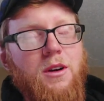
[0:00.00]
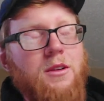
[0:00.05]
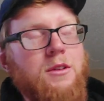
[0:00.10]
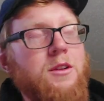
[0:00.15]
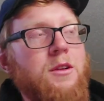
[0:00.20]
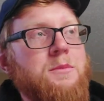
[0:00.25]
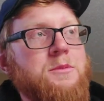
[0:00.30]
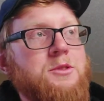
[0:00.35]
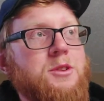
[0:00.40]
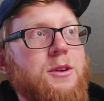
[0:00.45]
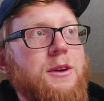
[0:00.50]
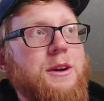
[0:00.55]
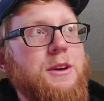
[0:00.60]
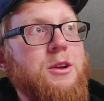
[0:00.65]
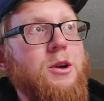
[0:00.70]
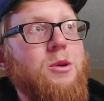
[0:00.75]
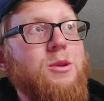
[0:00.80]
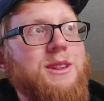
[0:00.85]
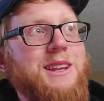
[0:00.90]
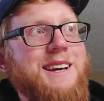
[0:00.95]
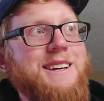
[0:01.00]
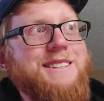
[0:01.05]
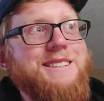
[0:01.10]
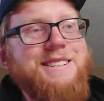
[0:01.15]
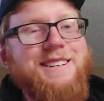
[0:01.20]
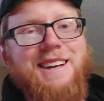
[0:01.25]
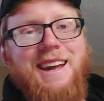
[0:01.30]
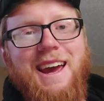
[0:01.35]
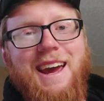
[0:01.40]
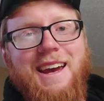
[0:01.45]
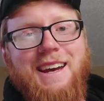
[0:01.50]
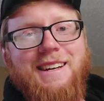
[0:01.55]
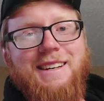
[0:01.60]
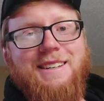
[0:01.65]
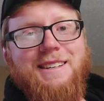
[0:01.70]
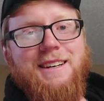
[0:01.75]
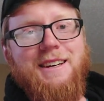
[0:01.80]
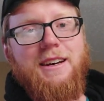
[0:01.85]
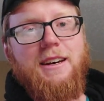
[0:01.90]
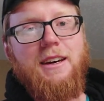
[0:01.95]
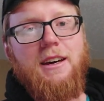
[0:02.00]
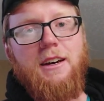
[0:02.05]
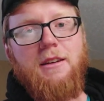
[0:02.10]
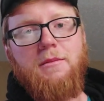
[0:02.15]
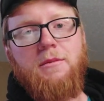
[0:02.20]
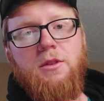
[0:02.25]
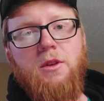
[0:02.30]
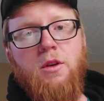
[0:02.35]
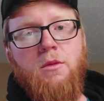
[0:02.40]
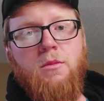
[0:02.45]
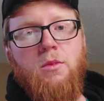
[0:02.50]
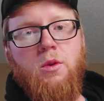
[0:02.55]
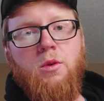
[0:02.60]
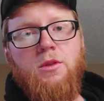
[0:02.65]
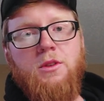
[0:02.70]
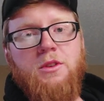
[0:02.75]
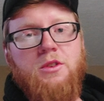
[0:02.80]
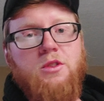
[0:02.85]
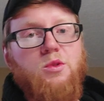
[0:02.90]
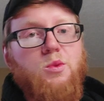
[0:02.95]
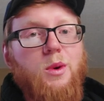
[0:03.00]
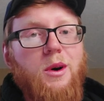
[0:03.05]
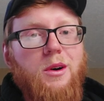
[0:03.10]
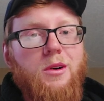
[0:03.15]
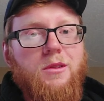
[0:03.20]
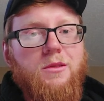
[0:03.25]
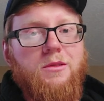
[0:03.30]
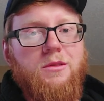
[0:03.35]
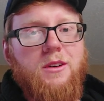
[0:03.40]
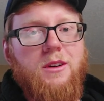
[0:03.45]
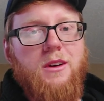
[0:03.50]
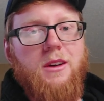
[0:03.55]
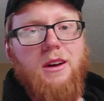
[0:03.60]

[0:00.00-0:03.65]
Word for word: or no, I'm sorry, no less than eight and no more than twelve.